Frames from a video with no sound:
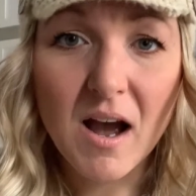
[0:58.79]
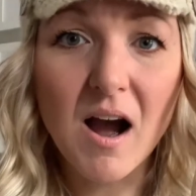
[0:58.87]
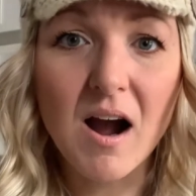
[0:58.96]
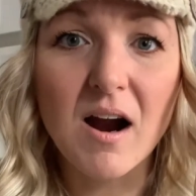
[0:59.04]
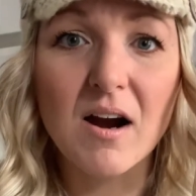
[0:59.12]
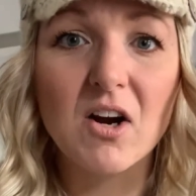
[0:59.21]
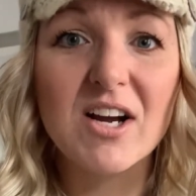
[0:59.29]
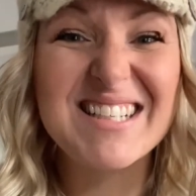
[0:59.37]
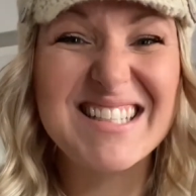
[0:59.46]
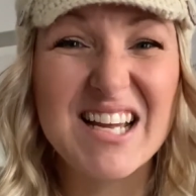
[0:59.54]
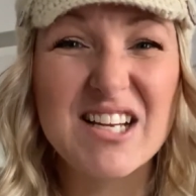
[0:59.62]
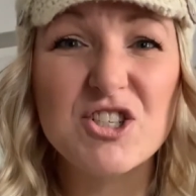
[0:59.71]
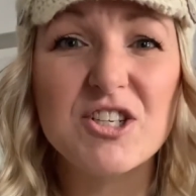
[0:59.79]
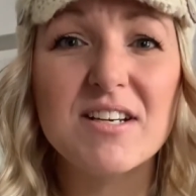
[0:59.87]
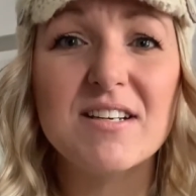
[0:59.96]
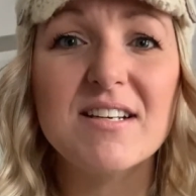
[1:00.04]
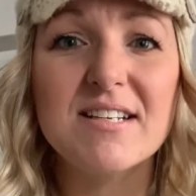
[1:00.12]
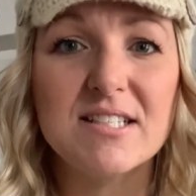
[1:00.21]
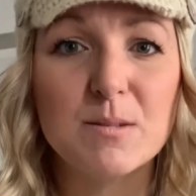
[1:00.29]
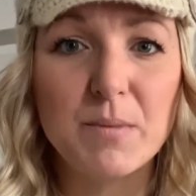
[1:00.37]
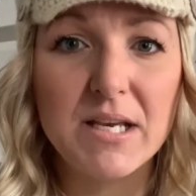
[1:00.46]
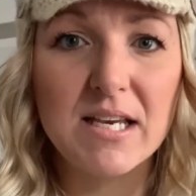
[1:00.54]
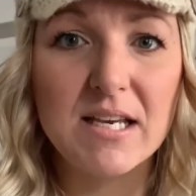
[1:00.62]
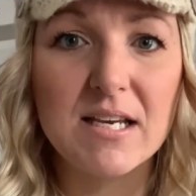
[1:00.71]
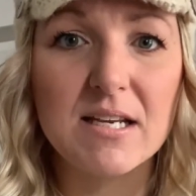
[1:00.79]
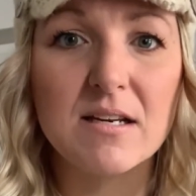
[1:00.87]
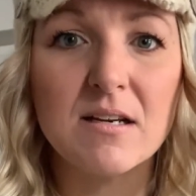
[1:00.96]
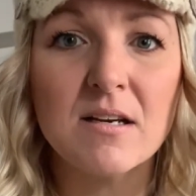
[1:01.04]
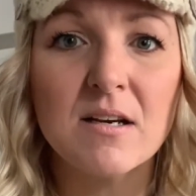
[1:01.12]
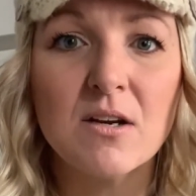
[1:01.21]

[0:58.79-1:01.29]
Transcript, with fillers: Our attention is being